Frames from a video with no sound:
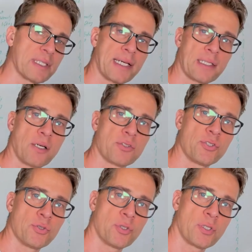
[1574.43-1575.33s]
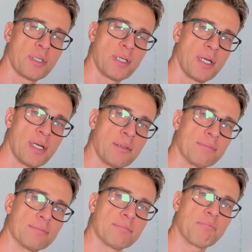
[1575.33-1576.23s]
cut out your
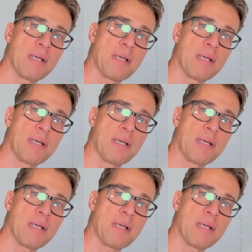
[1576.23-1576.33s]
um,